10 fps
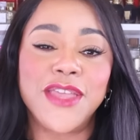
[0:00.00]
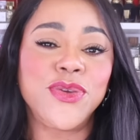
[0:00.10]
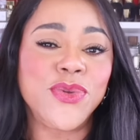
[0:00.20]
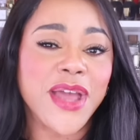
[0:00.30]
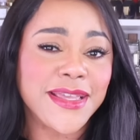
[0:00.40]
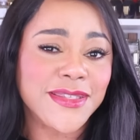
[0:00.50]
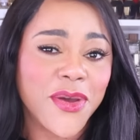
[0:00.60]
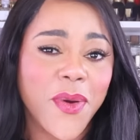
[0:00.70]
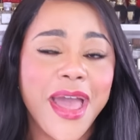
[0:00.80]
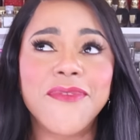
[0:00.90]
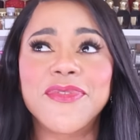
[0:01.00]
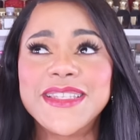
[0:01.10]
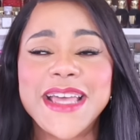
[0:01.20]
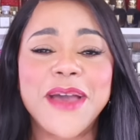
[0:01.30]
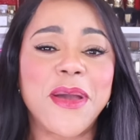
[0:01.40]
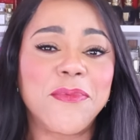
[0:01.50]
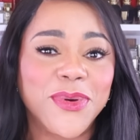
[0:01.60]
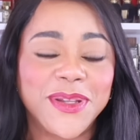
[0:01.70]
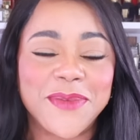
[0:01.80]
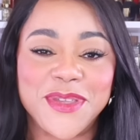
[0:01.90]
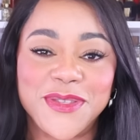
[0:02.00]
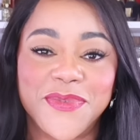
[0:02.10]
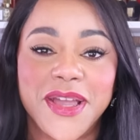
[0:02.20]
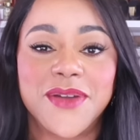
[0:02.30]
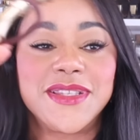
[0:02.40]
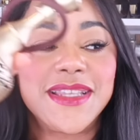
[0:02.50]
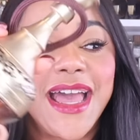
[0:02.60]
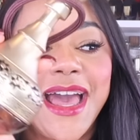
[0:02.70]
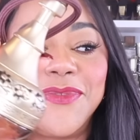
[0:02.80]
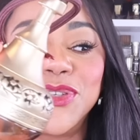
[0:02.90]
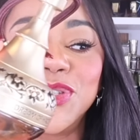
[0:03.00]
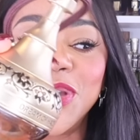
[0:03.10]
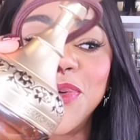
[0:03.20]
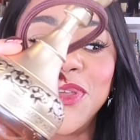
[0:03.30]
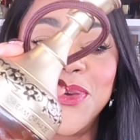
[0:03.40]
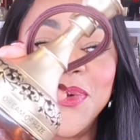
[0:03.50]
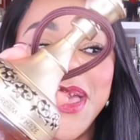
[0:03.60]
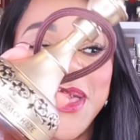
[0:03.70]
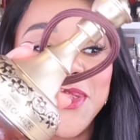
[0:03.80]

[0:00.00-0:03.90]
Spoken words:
And you guys know every time I pull up this fragrance, I have to show you